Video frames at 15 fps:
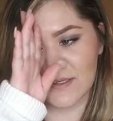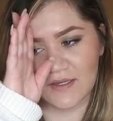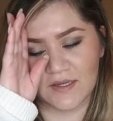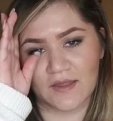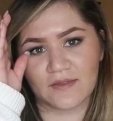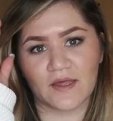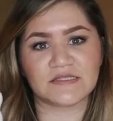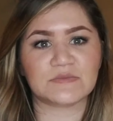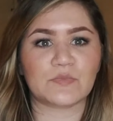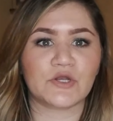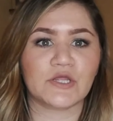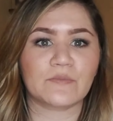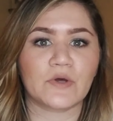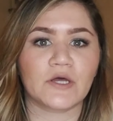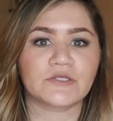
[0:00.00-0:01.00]
thing, and that's
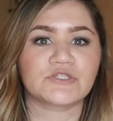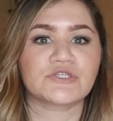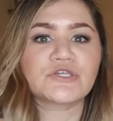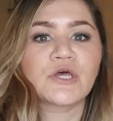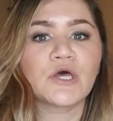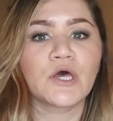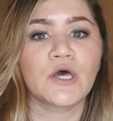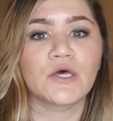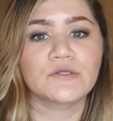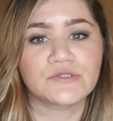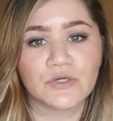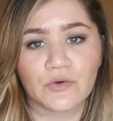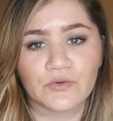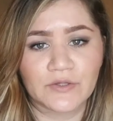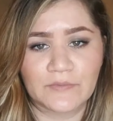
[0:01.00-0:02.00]
pretty much
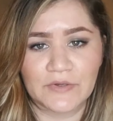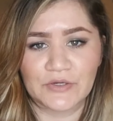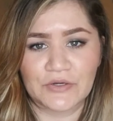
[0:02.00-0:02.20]
don't limit